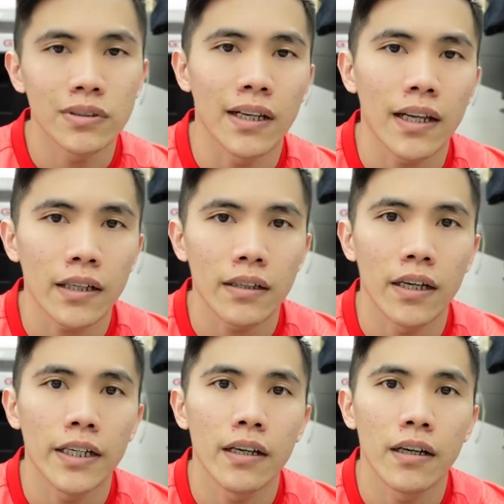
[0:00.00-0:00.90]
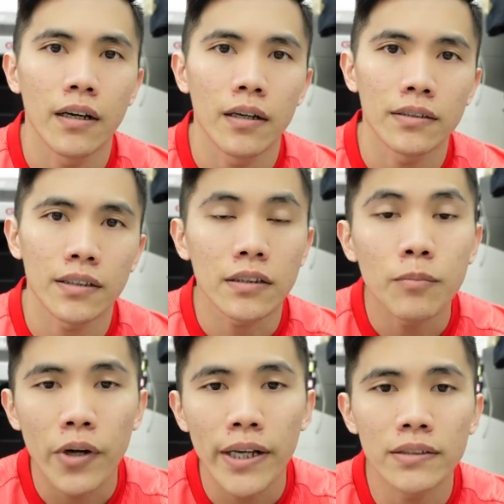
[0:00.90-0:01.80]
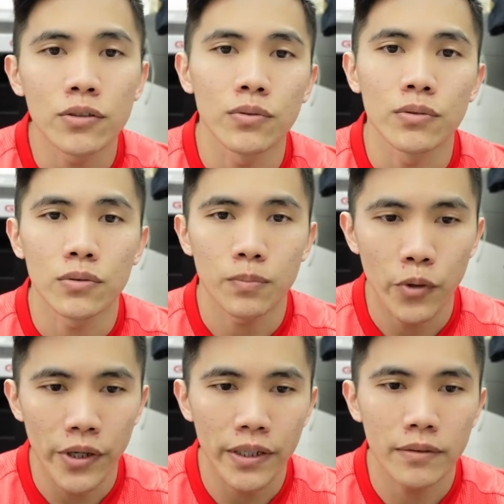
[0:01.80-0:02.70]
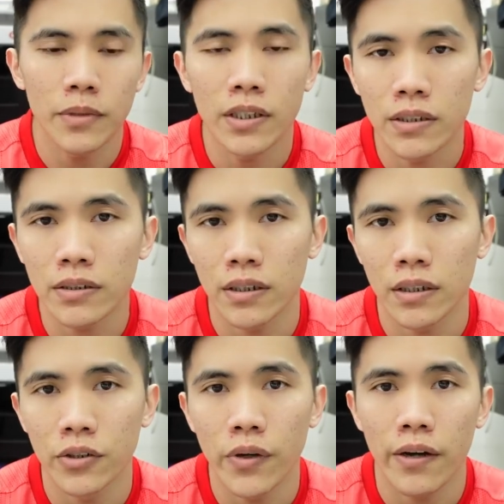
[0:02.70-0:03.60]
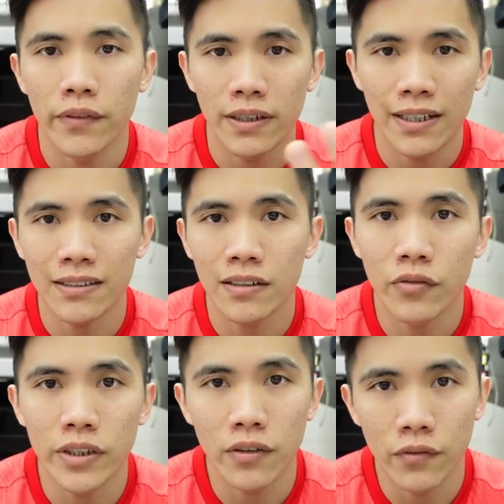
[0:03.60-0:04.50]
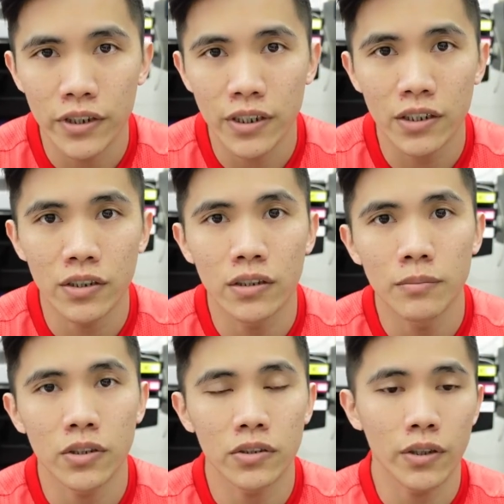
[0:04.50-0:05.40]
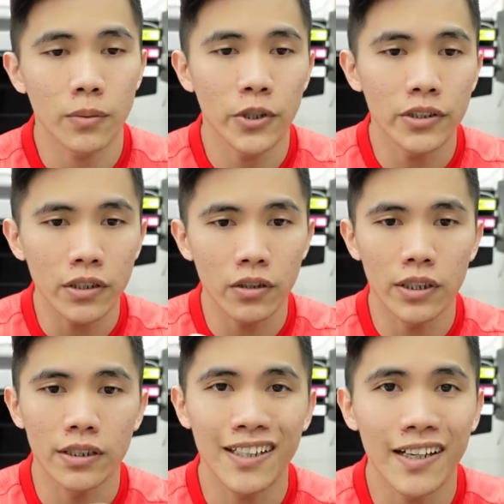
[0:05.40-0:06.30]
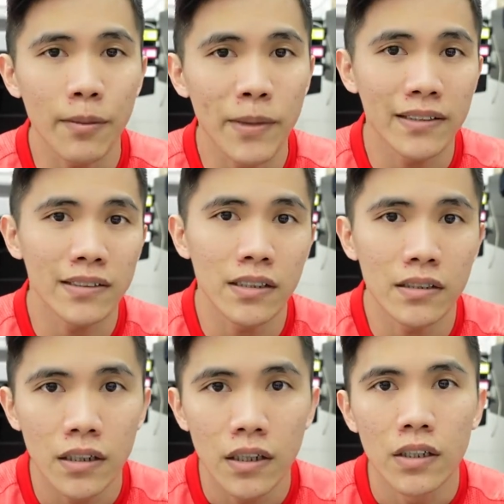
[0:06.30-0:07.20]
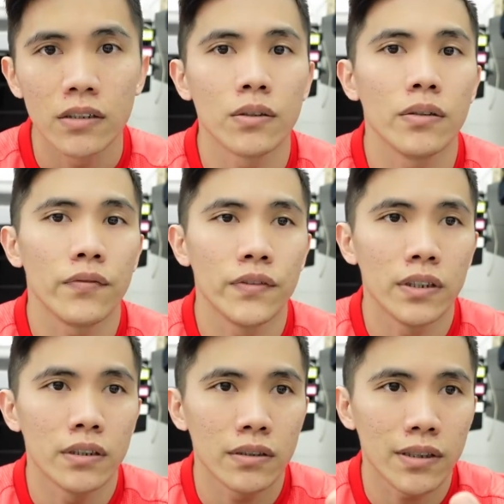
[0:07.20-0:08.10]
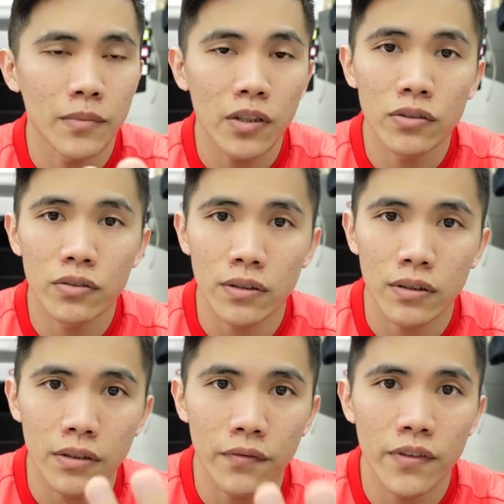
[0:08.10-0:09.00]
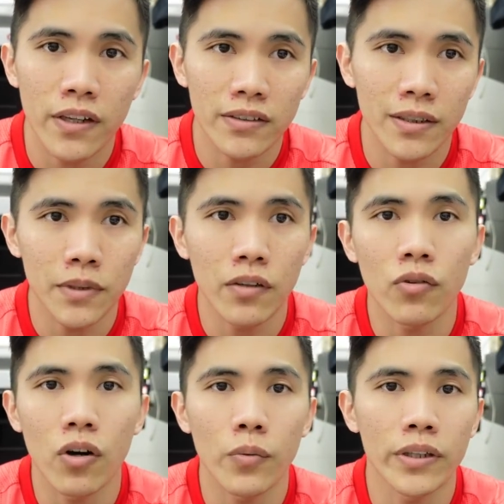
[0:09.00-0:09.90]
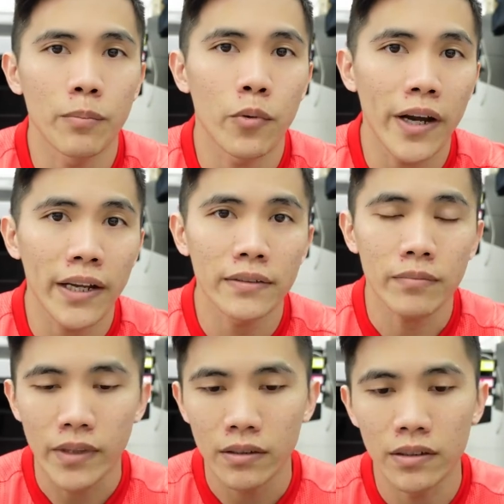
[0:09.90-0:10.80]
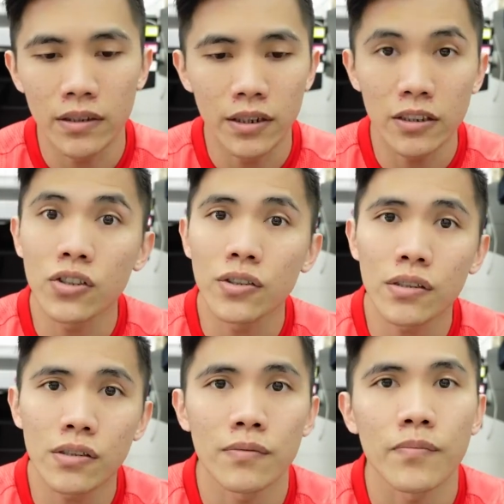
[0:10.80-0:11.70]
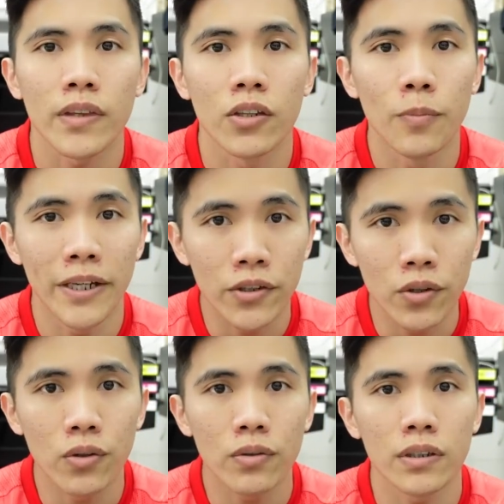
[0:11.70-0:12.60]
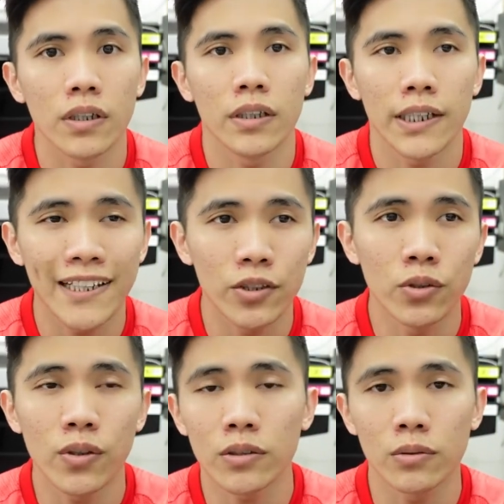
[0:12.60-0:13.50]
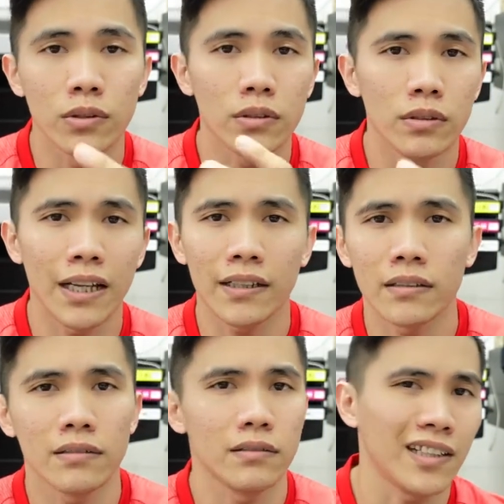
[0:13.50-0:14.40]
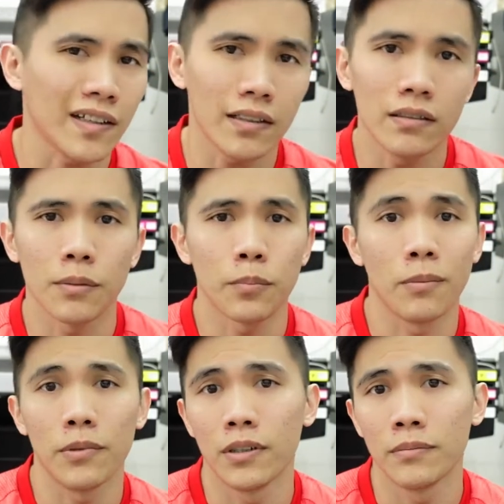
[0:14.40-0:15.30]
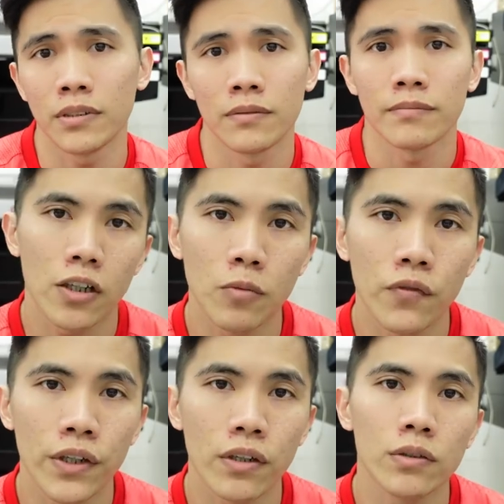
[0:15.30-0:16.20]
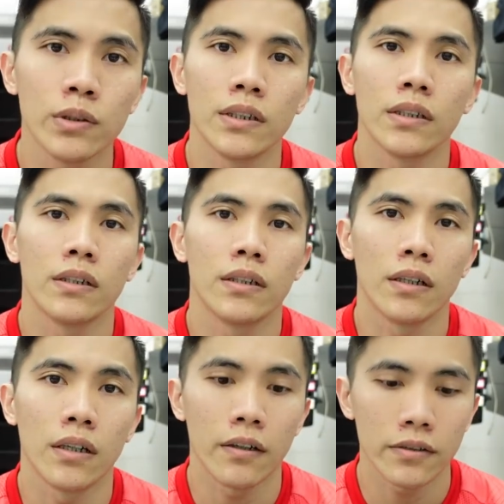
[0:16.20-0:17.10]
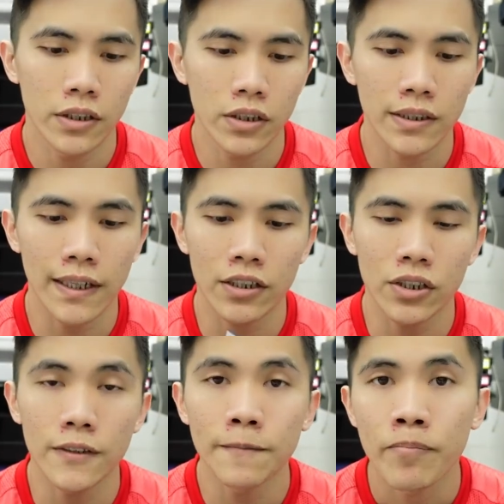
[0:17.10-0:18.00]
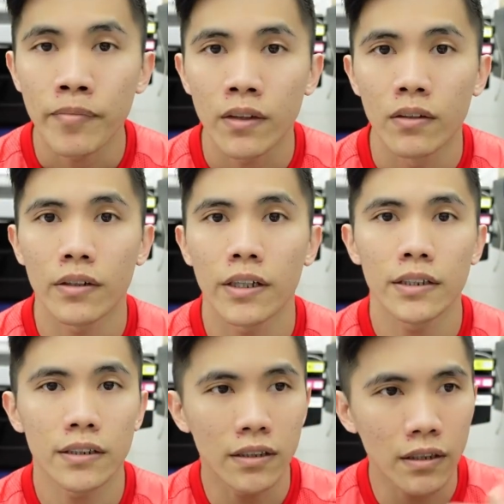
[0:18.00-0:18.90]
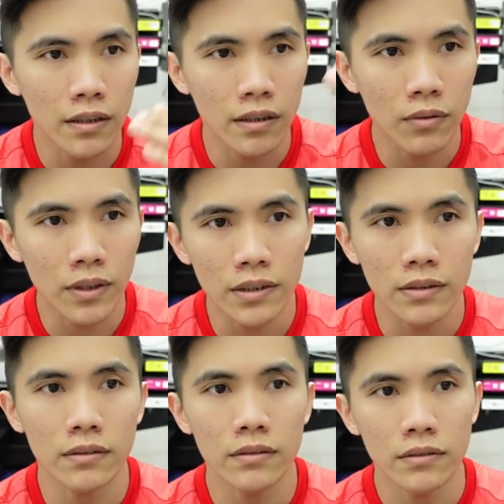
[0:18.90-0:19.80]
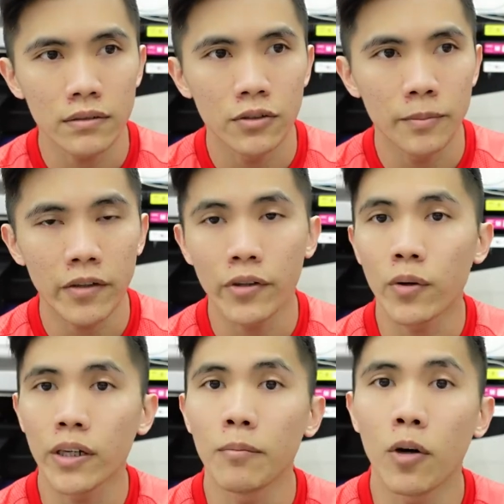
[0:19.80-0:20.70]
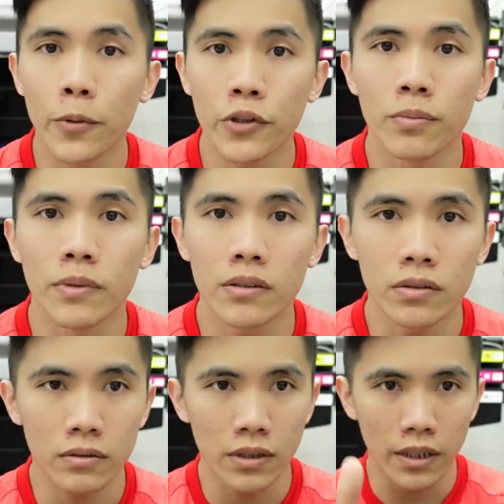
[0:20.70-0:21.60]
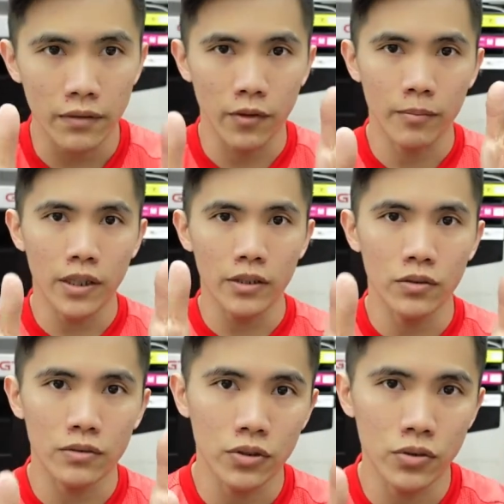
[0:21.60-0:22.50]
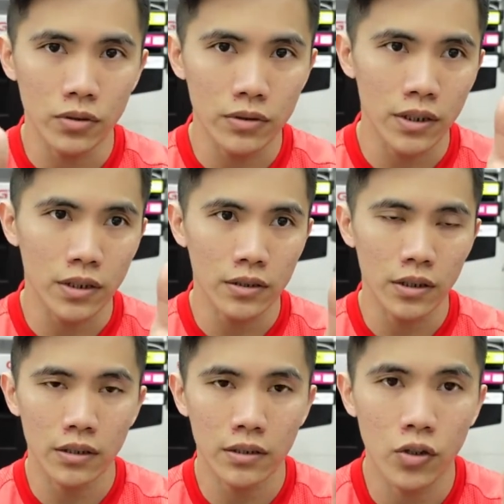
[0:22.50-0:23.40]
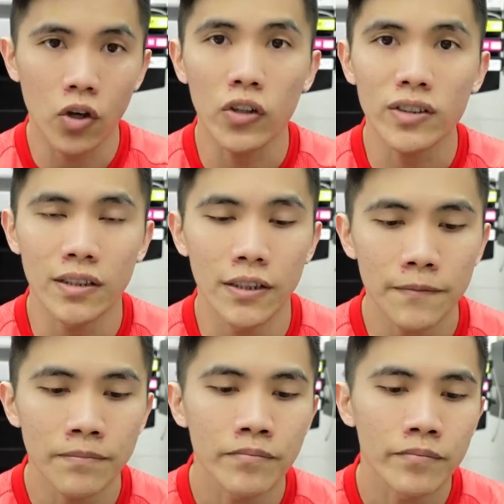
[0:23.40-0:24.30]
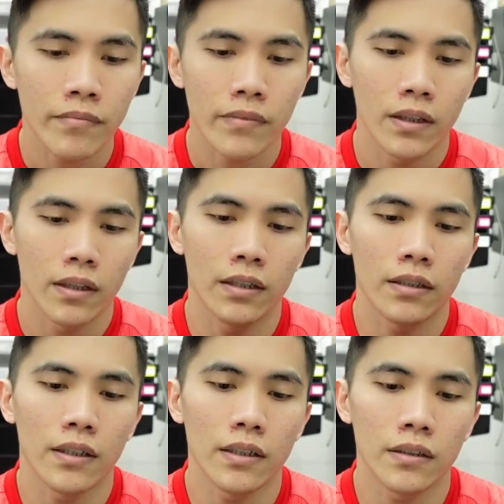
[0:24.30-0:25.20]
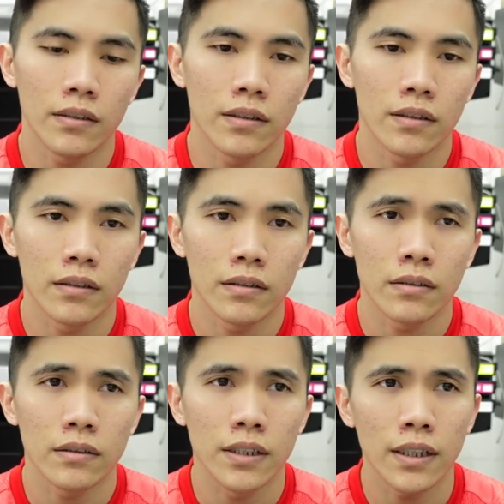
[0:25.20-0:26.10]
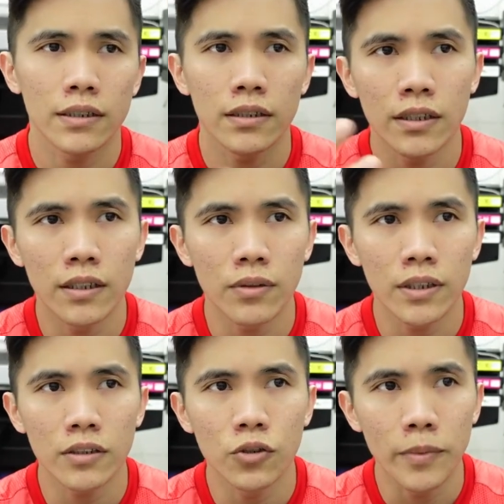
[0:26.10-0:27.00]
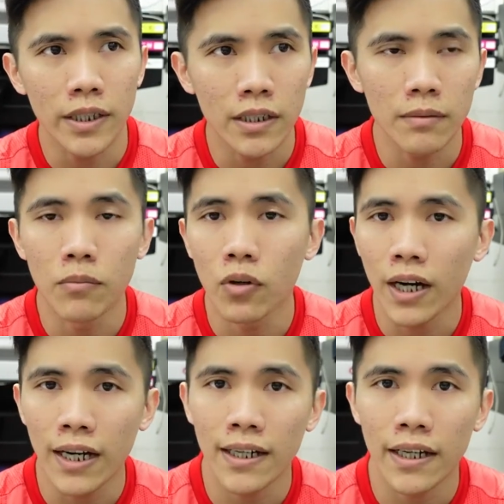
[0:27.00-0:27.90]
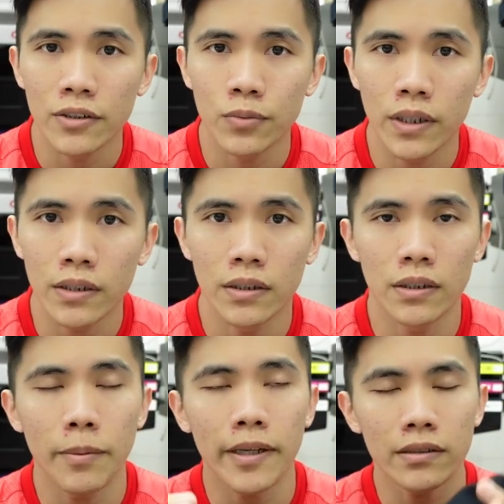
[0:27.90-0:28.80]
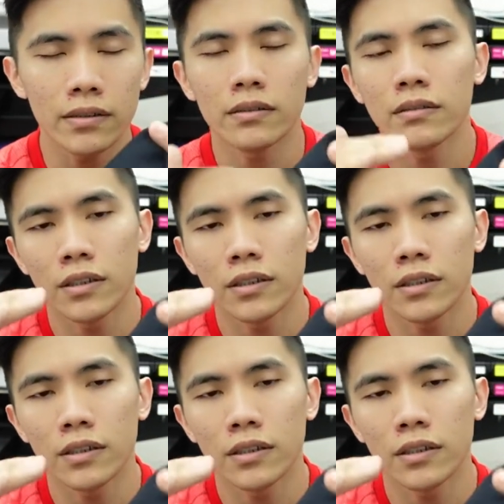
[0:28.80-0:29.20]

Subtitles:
select certain brands to print, because you have a lesser risk of rejection because you are printing on a daily basis. So if there's something wrong with the brand, the t-shirts, you may know, then you know how to like tackle the problems. Now moving on to the t-shirt selection. Okay, the thicker one you may require more pre-treatment, so that from there you know your costing. And then the thicker one you may need more highlight as well. It depends.